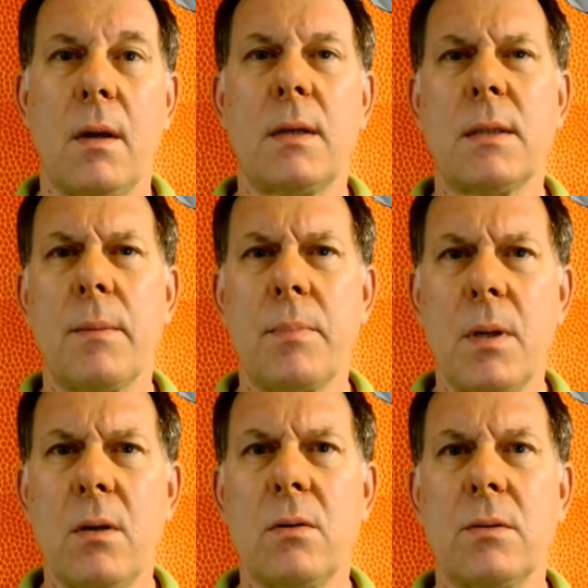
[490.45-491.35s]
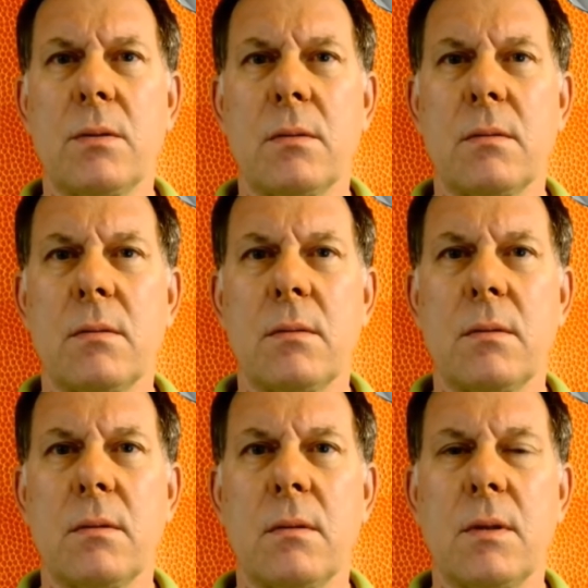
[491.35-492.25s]
Accept no's,
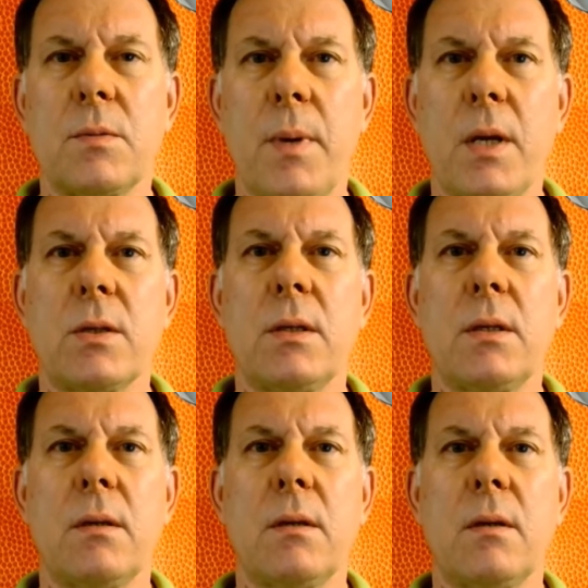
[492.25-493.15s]
especially